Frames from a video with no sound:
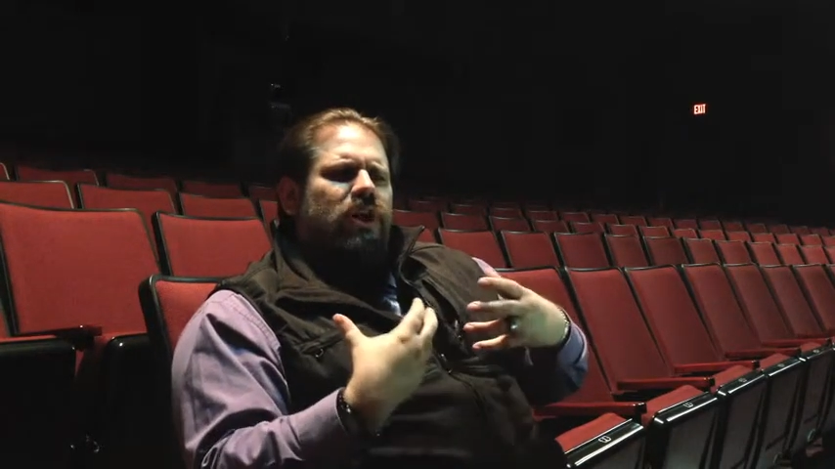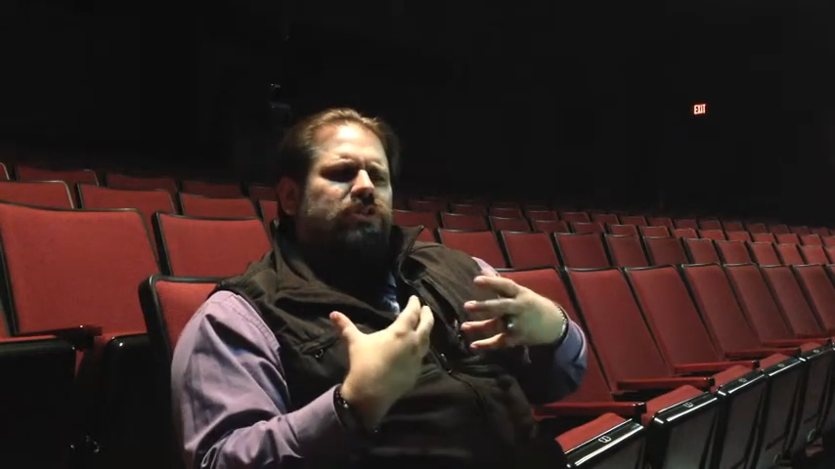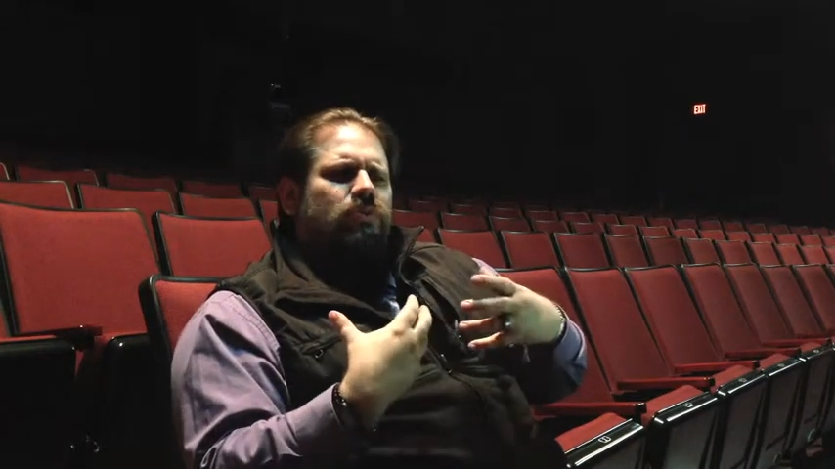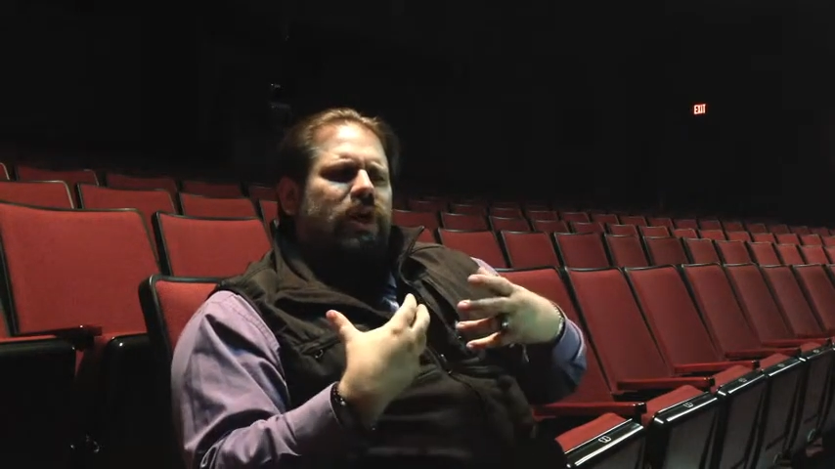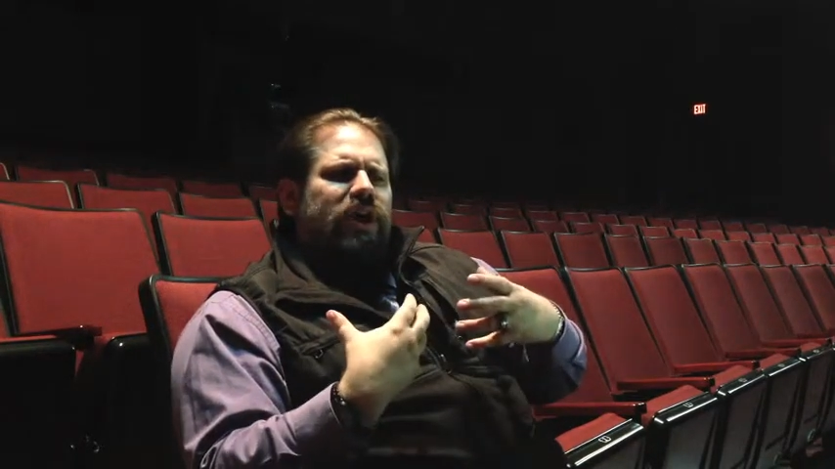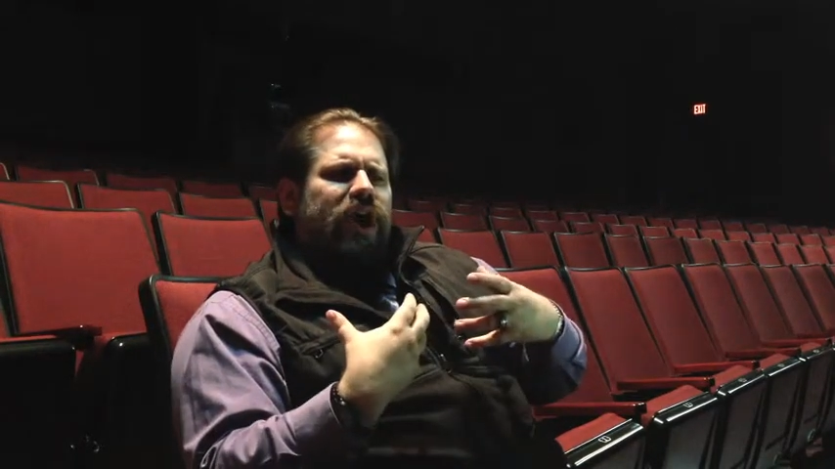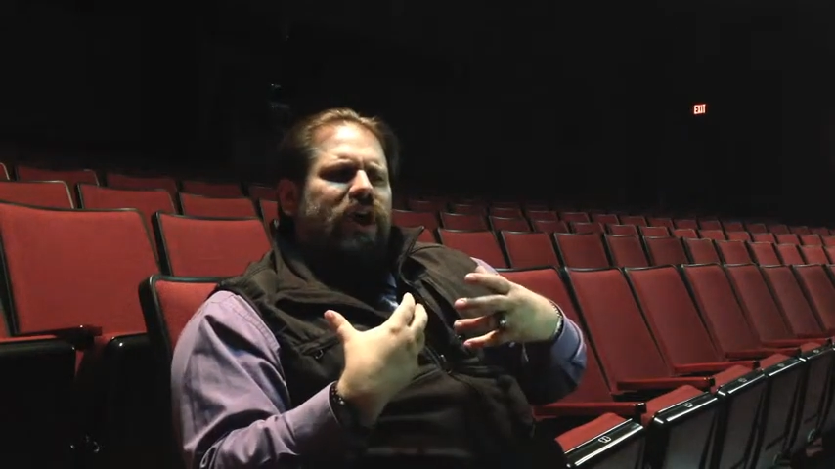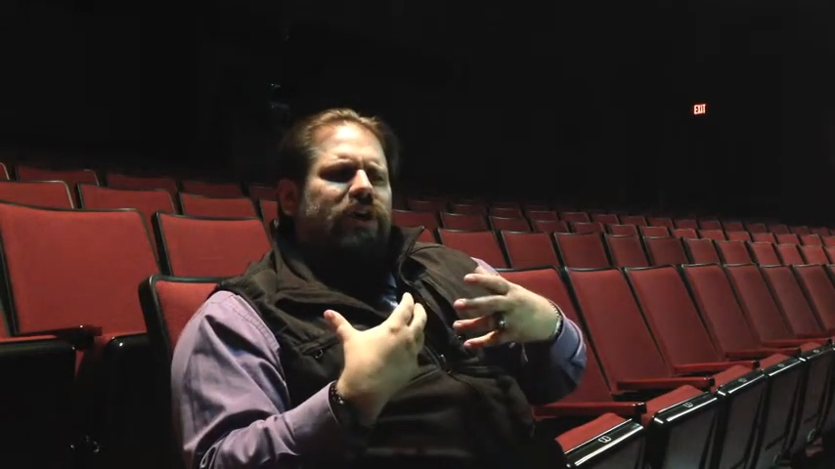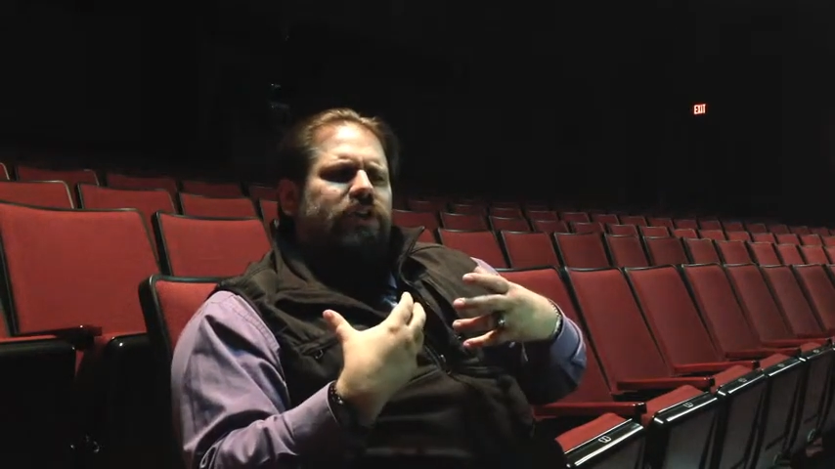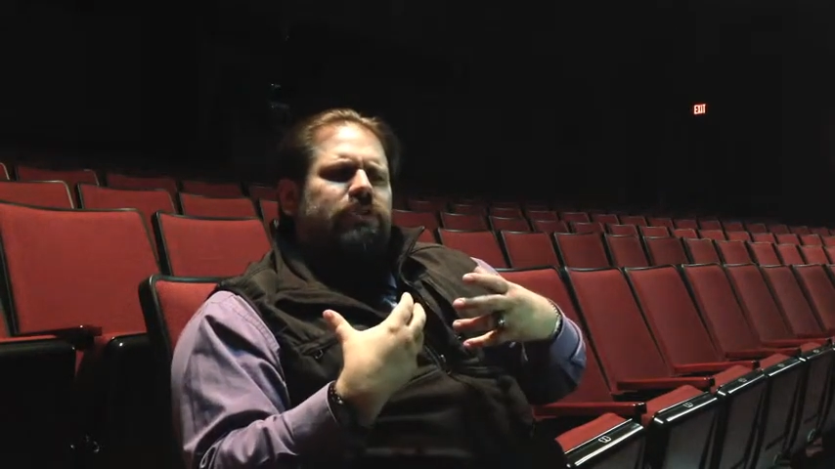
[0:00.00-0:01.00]
to what
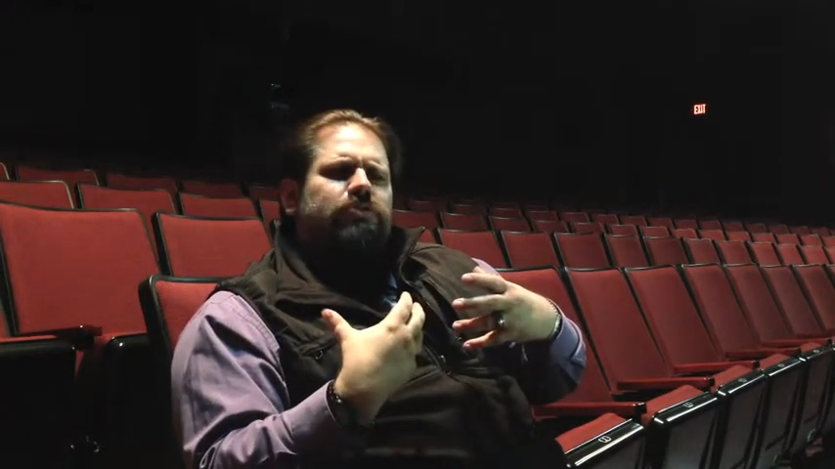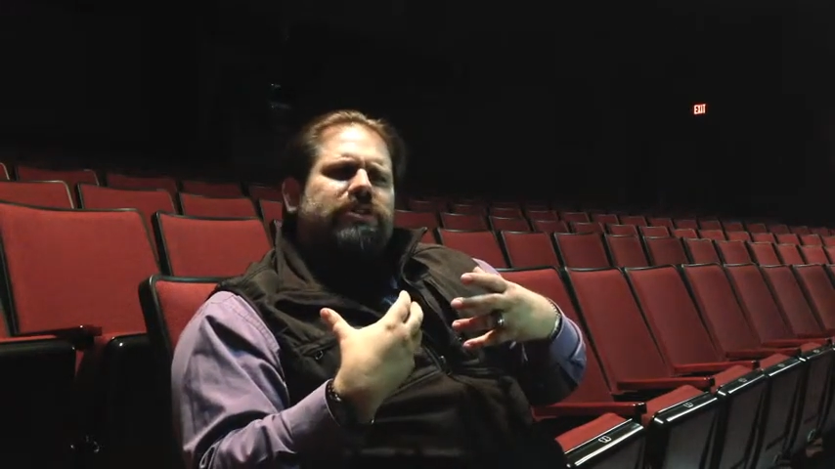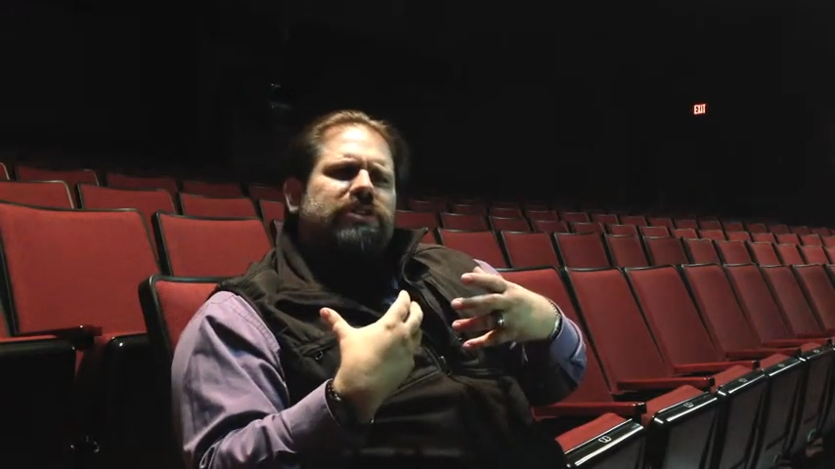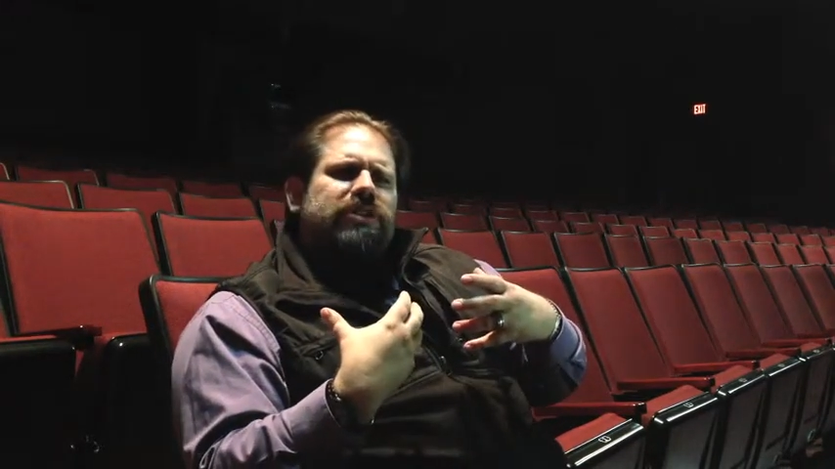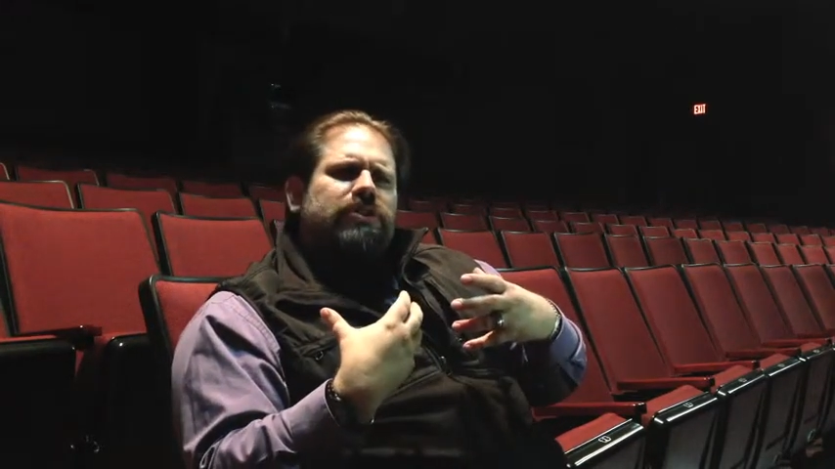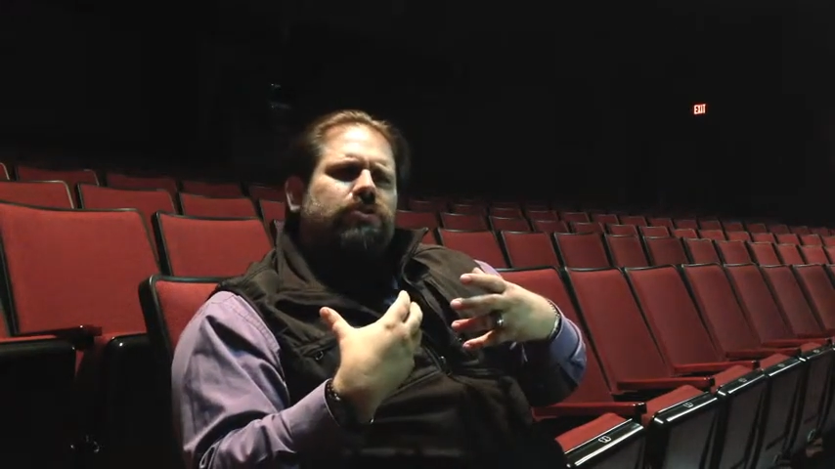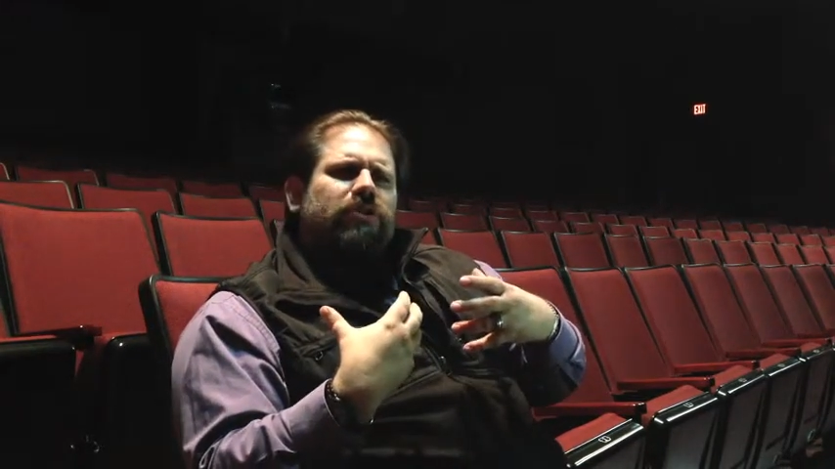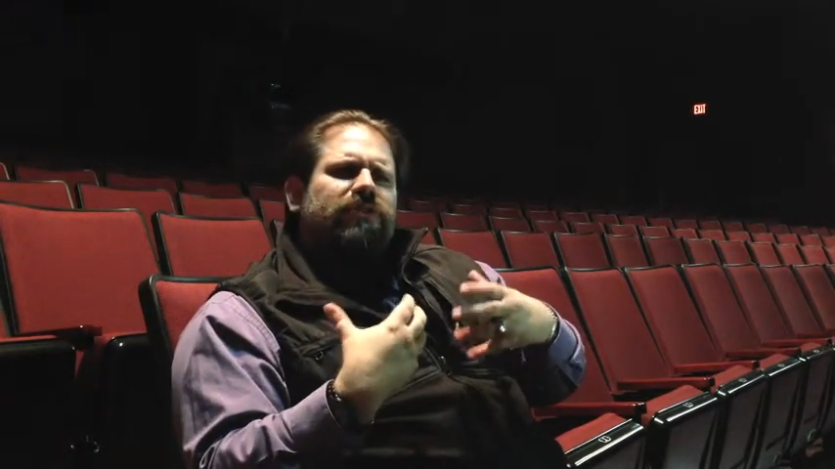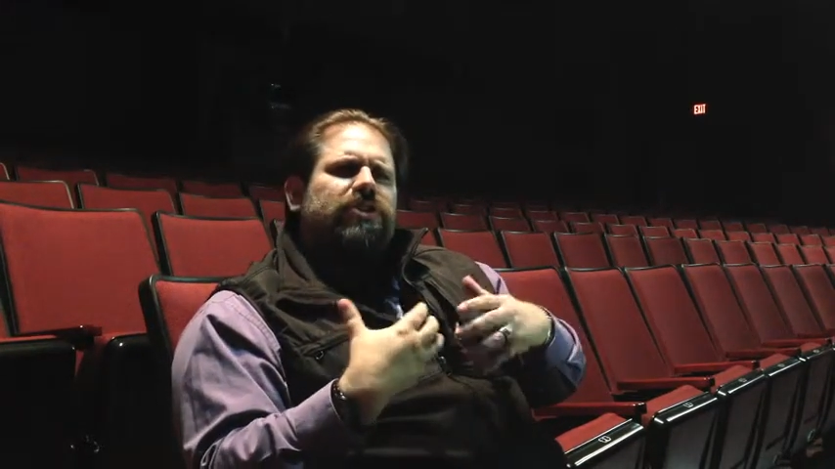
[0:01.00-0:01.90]
Agatha Christie sort of